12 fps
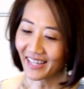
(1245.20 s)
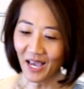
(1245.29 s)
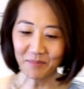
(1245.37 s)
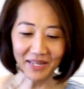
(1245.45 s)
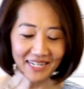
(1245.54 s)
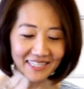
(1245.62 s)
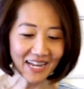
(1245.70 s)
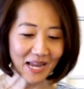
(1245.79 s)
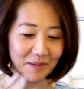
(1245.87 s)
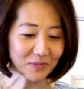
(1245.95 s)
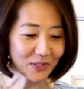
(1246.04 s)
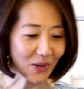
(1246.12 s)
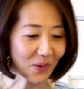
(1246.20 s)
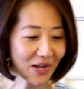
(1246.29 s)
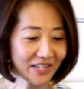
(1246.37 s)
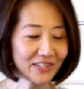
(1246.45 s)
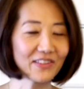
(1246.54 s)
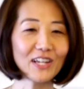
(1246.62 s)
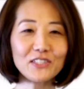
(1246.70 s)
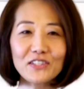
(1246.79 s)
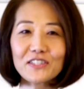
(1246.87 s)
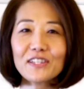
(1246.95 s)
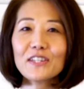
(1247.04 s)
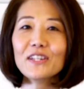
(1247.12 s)
that many times. So that's
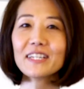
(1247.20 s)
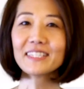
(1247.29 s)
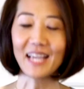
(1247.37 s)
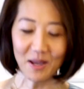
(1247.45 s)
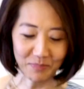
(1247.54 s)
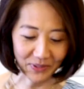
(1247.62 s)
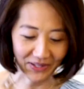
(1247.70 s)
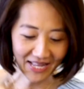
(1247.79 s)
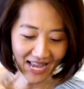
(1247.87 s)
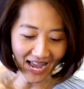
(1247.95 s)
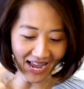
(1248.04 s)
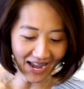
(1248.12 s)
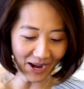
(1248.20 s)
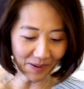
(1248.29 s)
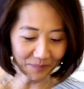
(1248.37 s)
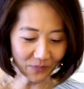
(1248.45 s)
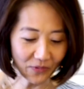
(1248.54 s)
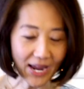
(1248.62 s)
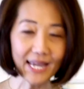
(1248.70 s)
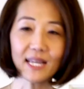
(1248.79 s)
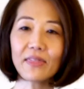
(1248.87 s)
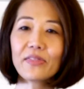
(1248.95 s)
just a little example, right?